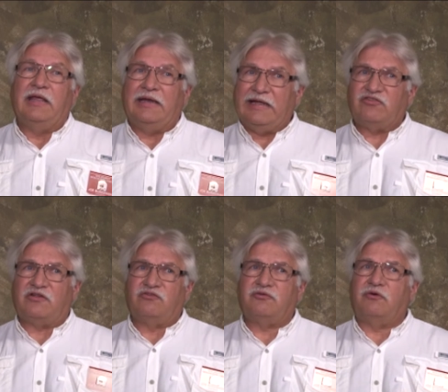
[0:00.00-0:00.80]
And that's a
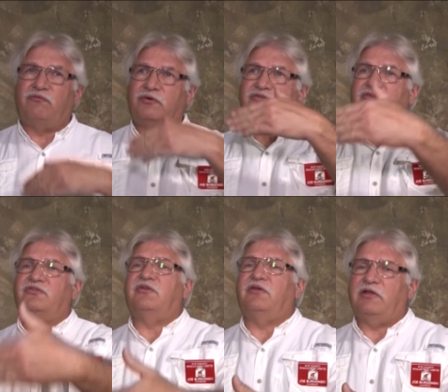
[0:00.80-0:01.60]
concern
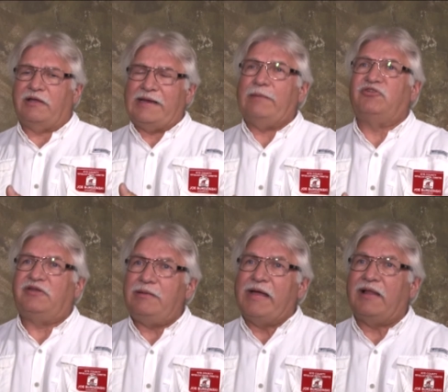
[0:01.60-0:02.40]
versus a, an
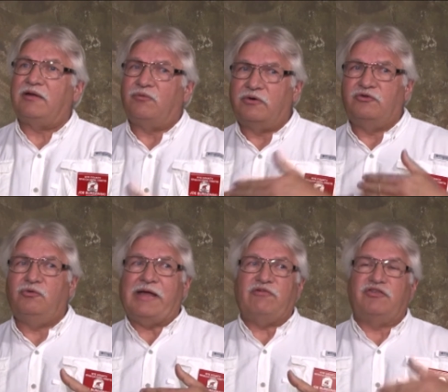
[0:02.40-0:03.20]
absentee ballot where
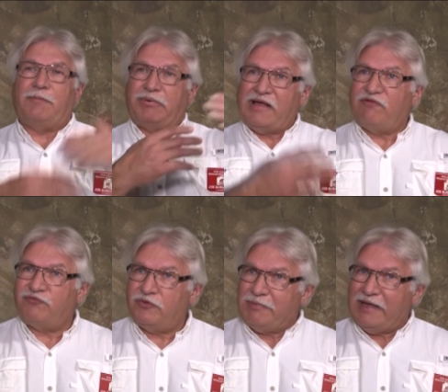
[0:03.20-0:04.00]
you have to apply
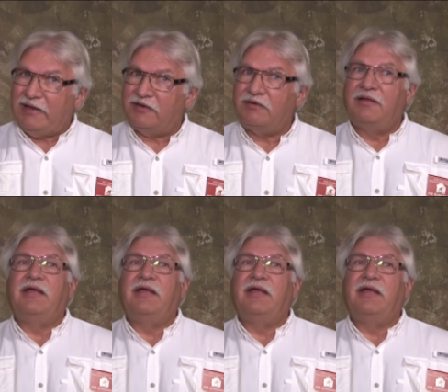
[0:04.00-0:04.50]
for the ballot